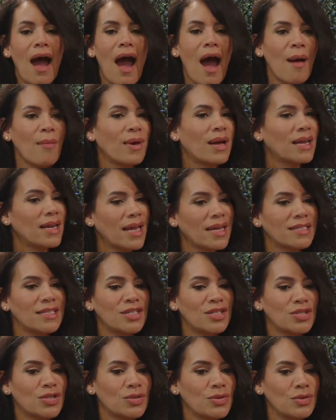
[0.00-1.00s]
I'm
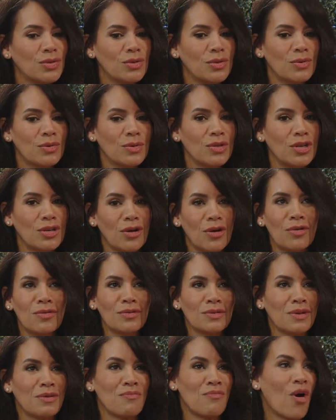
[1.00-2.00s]
connected to, you
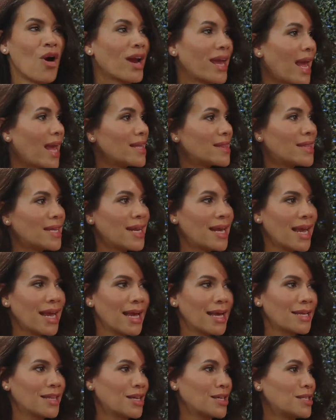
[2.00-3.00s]
know, Marc
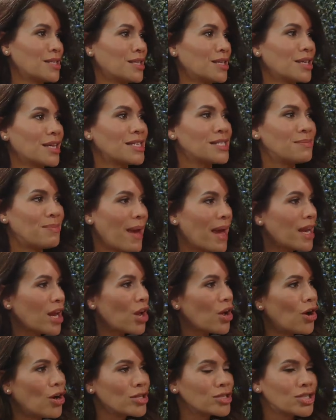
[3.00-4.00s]
Anthony, the, the
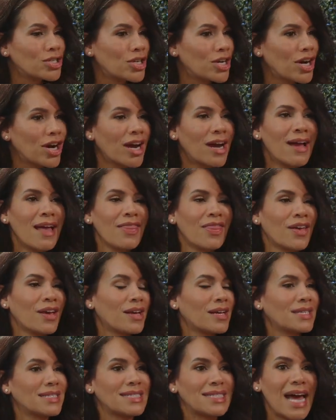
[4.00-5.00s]
Hispanic culture,
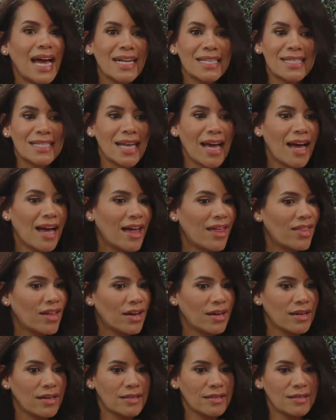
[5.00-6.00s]
the salsa,
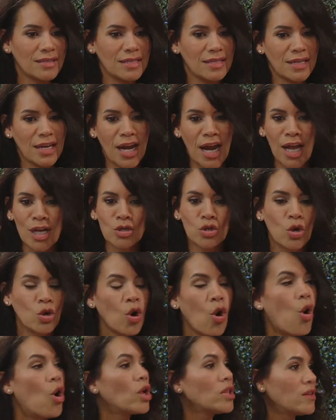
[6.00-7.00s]
the
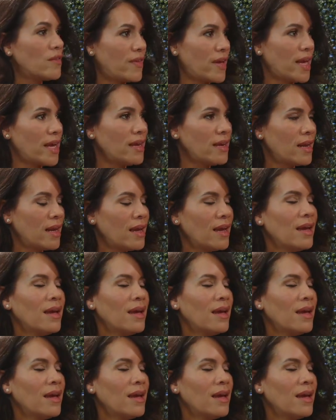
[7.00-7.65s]
reggaeton, all of it.